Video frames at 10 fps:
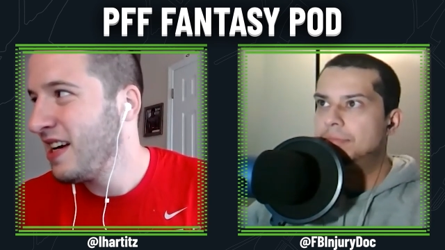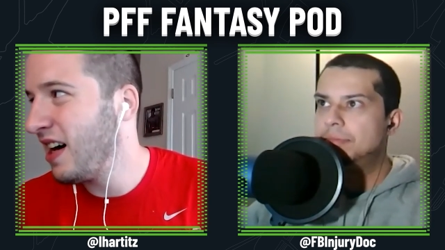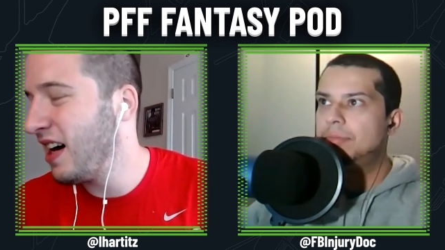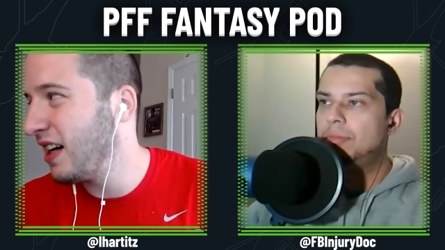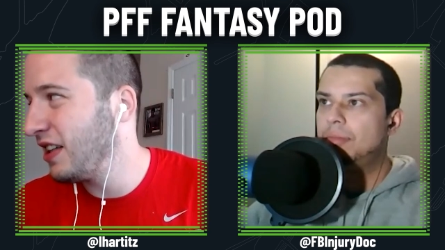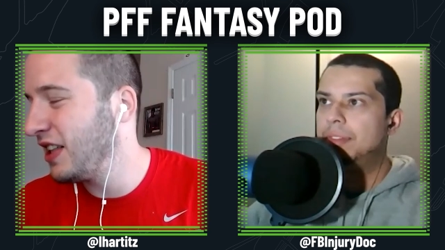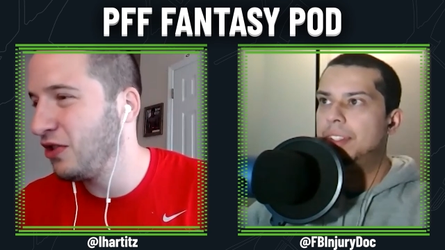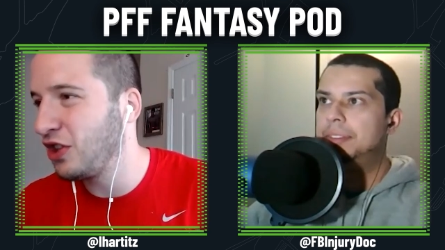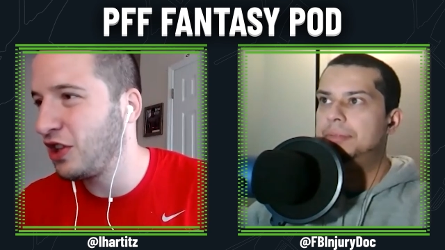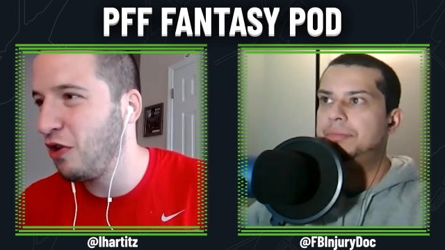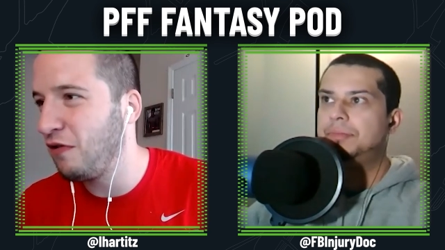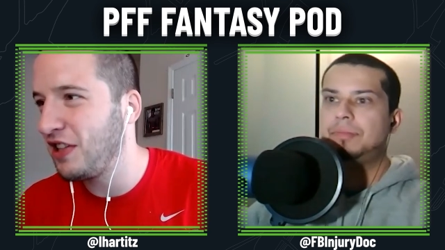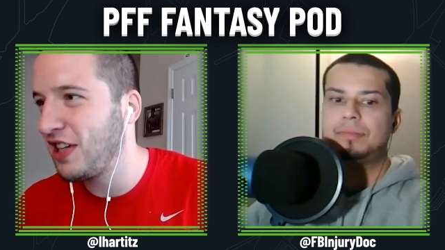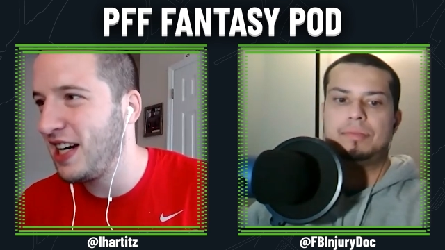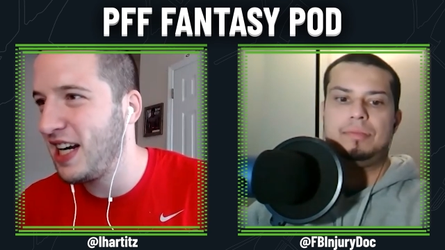Speaker 1: Uh, you know, just goofy
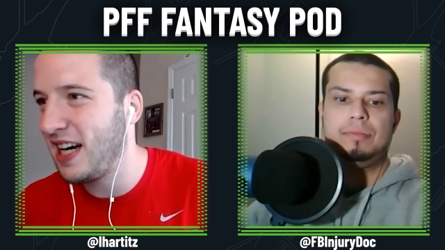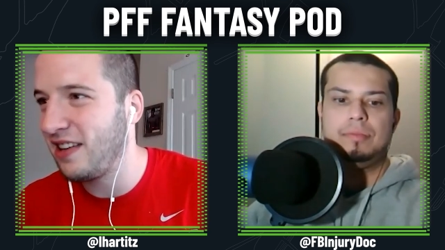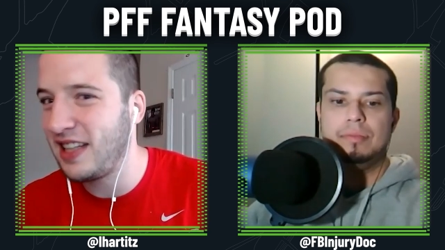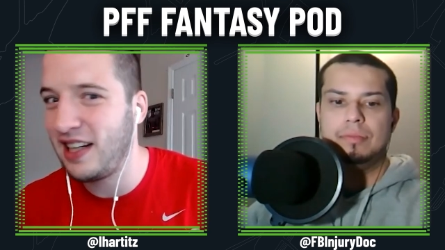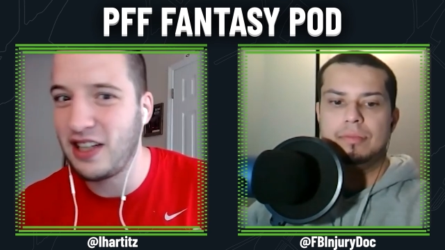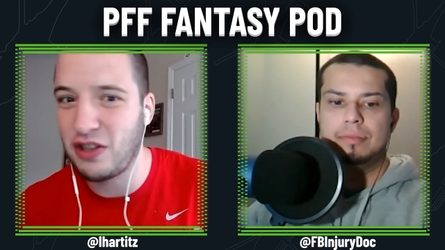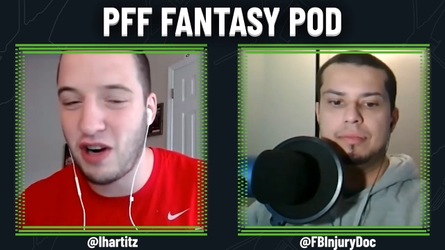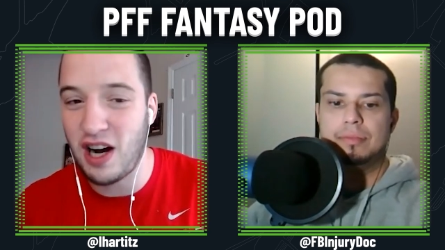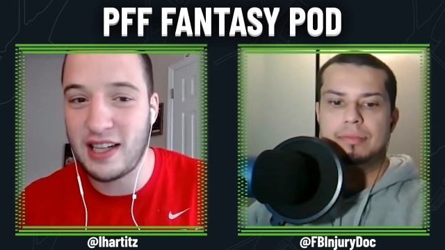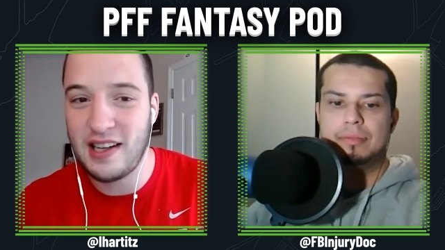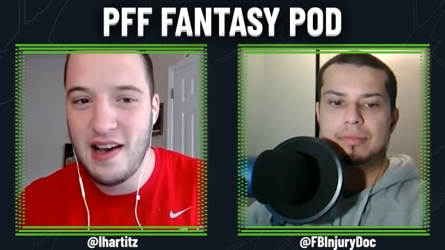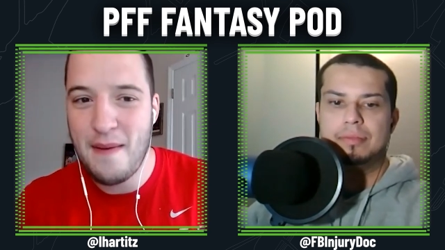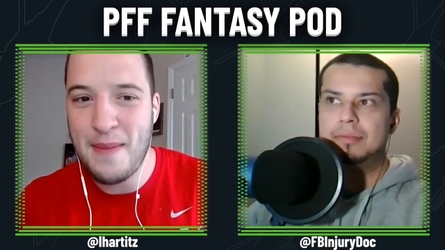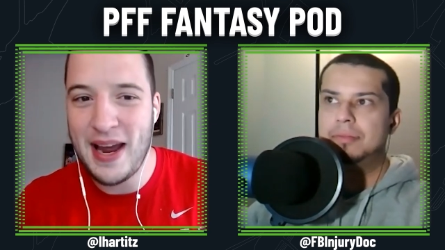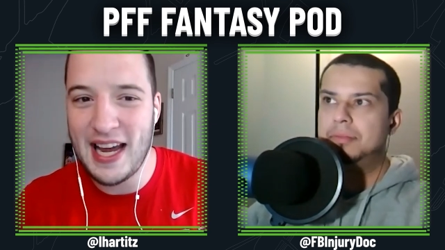tight end out there, and Gronk
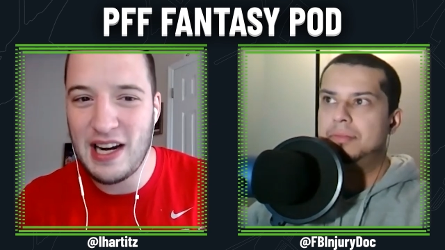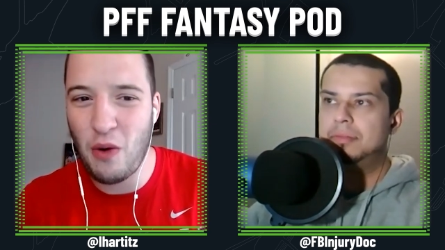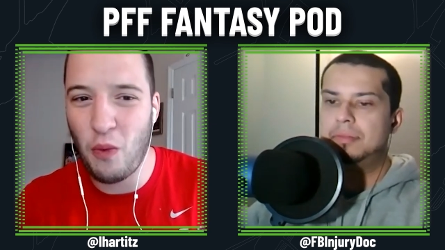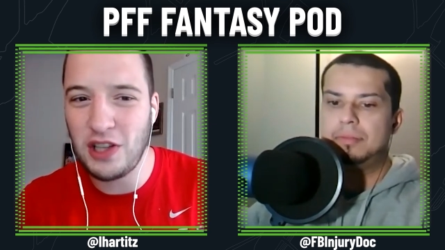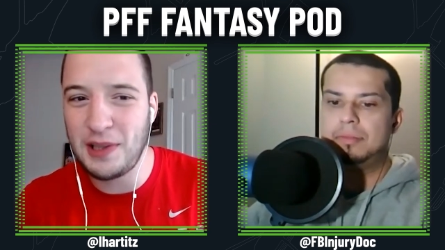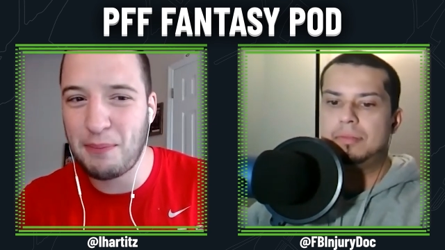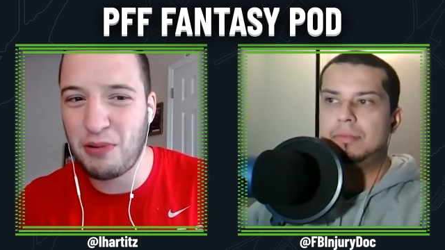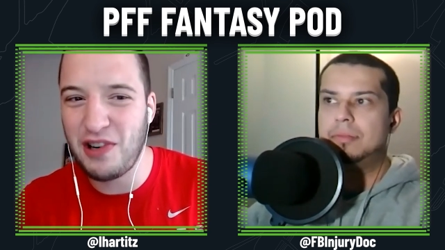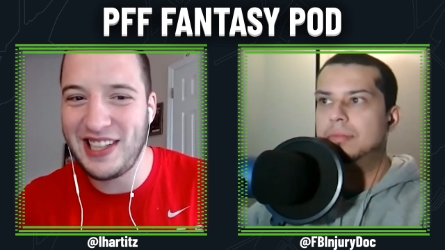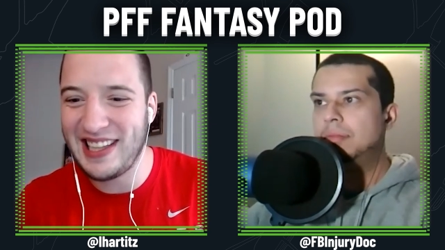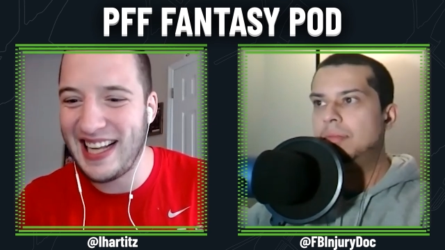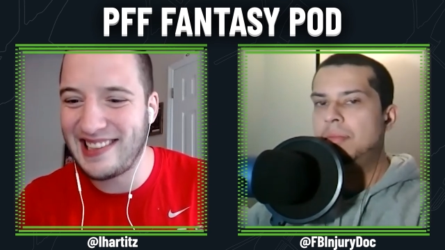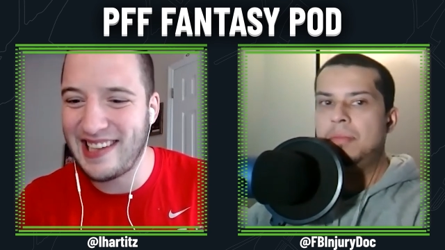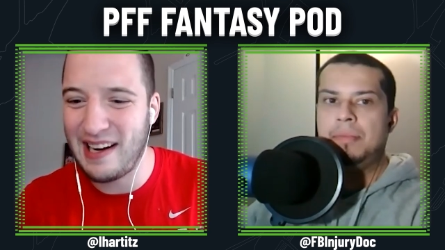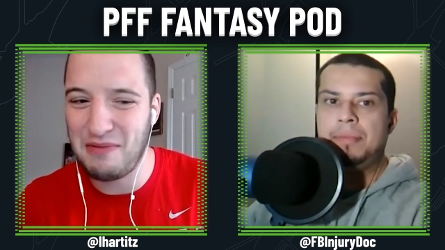man wasn't pretty
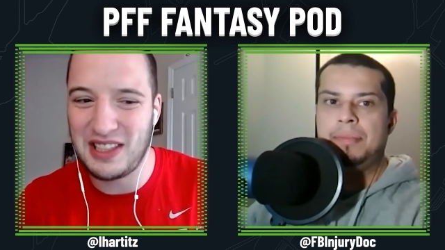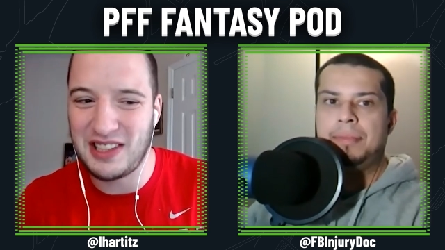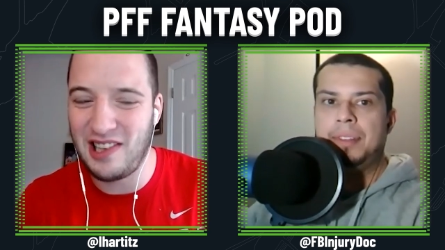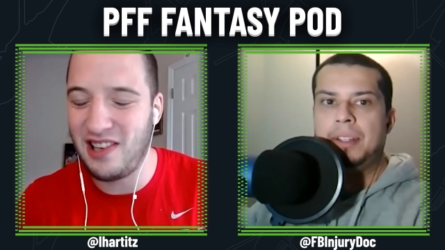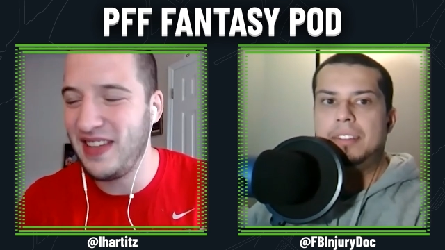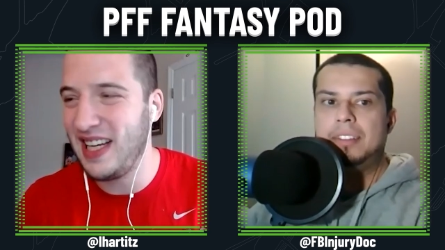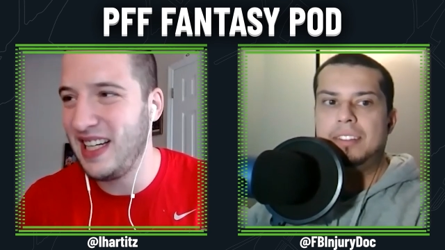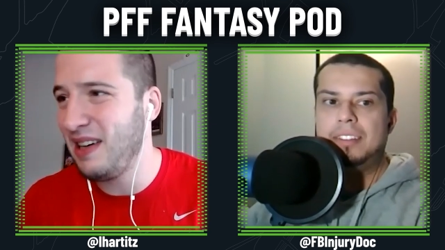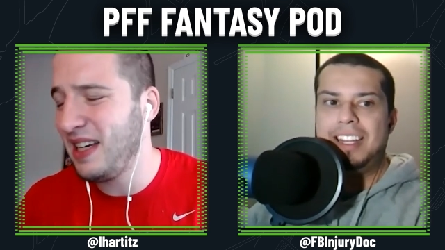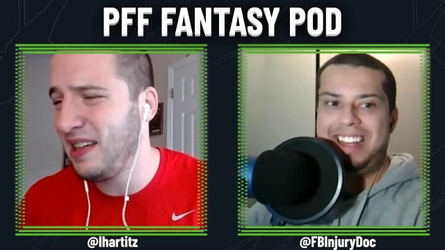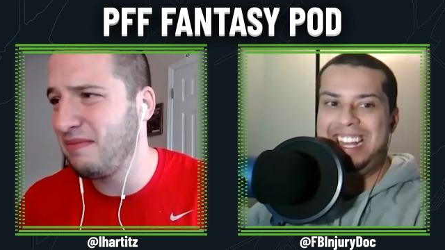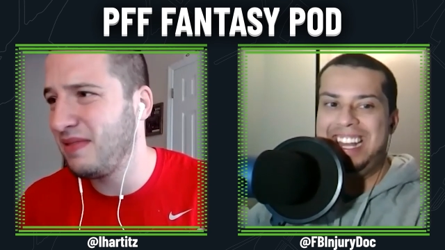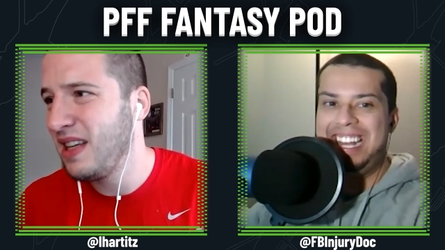last time we saw him man